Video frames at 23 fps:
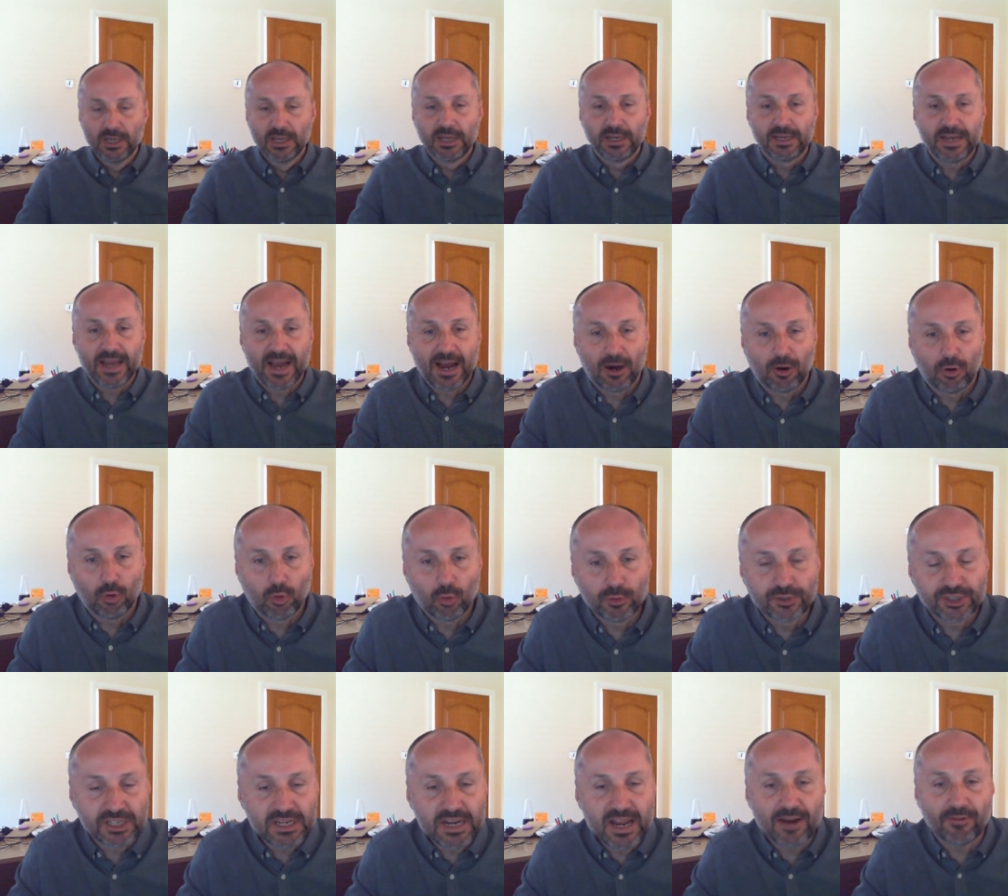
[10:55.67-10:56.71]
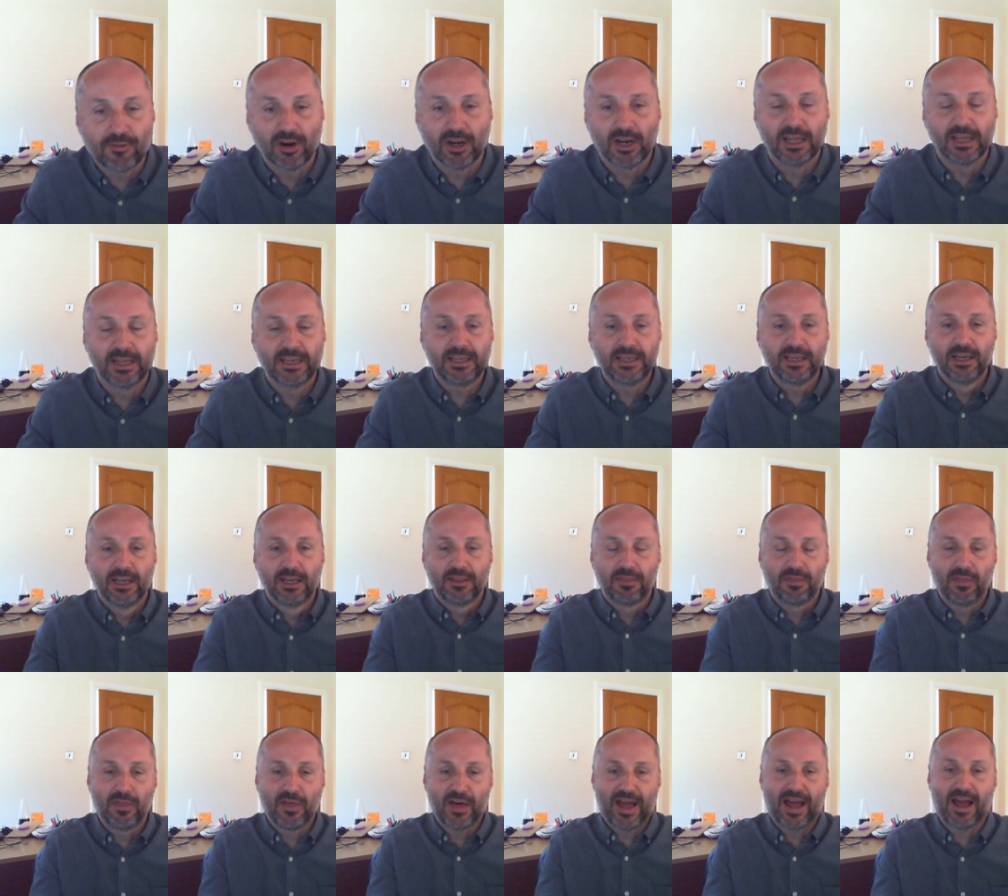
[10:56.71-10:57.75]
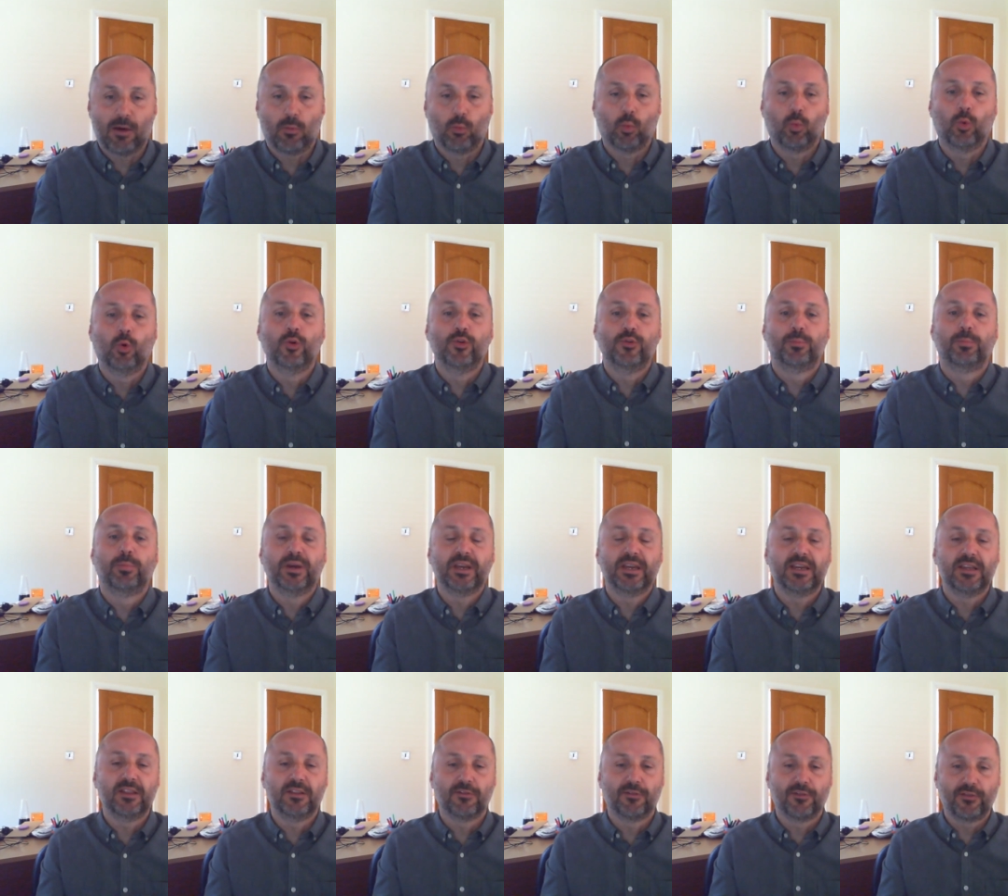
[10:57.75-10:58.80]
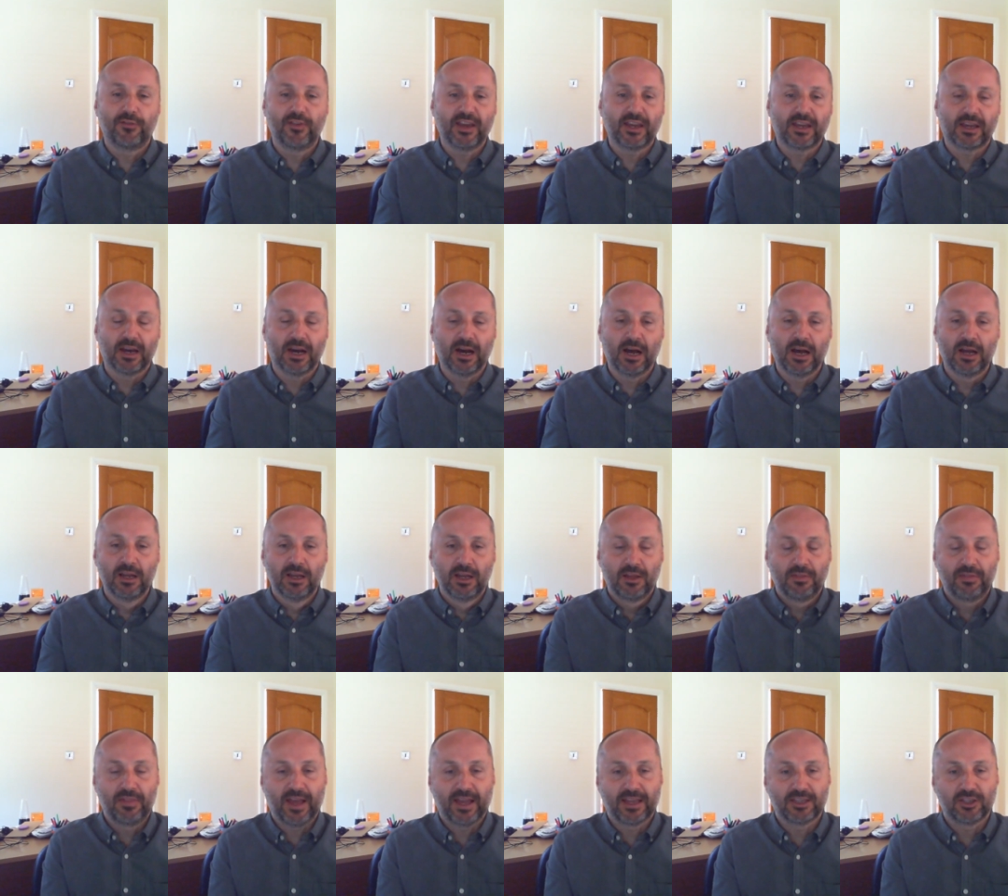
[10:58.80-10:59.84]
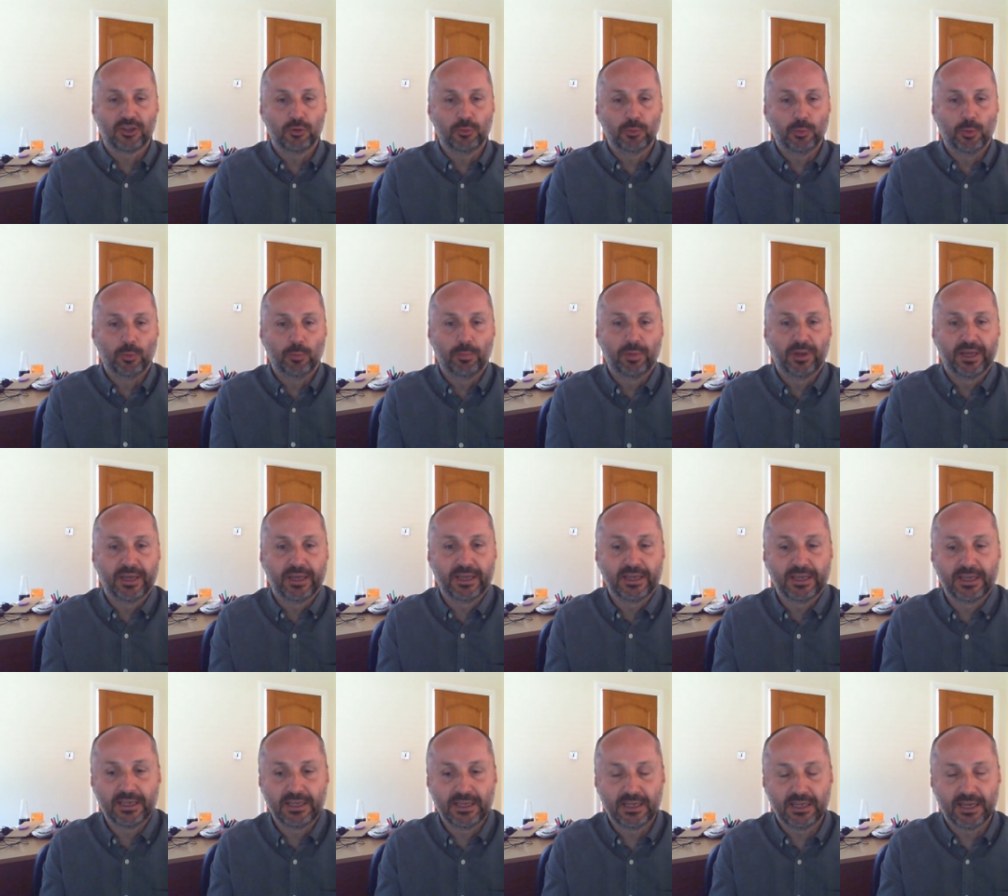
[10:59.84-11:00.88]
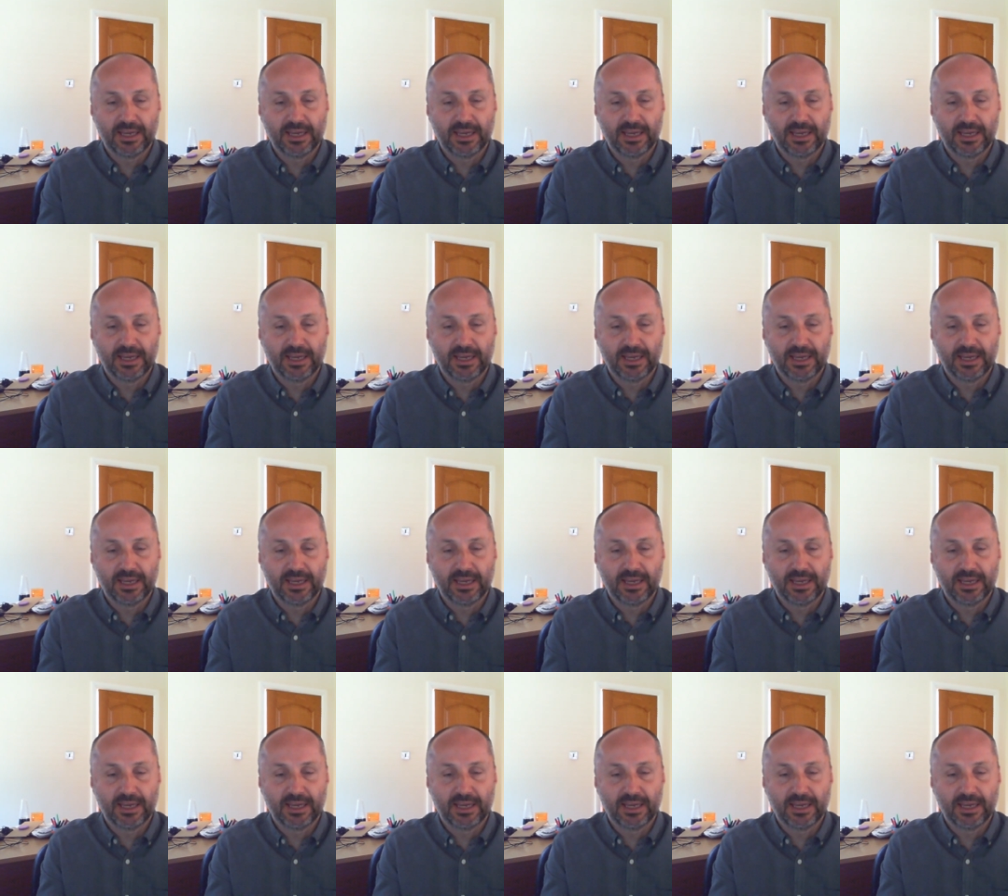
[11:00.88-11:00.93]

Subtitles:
Now, ordinarily, that would be the figure that you would be